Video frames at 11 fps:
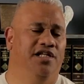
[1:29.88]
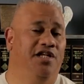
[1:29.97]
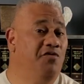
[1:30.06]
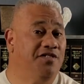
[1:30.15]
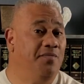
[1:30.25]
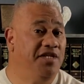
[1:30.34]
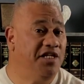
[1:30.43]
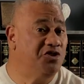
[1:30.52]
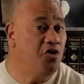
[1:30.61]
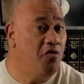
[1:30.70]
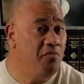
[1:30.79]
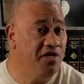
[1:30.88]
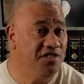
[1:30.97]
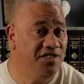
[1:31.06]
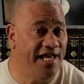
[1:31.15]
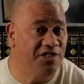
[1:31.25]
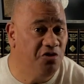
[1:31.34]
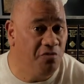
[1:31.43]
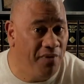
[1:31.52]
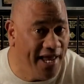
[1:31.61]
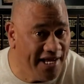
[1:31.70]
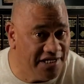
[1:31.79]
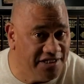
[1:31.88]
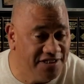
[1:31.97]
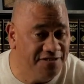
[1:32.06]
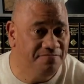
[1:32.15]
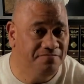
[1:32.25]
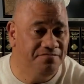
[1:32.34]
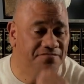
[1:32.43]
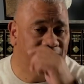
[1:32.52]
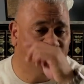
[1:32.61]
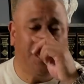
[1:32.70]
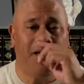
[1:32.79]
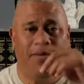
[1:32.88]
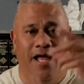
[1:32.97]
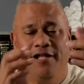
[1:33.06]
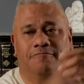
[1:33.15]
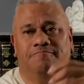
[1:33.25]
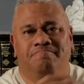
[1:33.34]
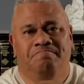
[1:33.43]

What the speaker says: There was some disturbance that took place. Think about it.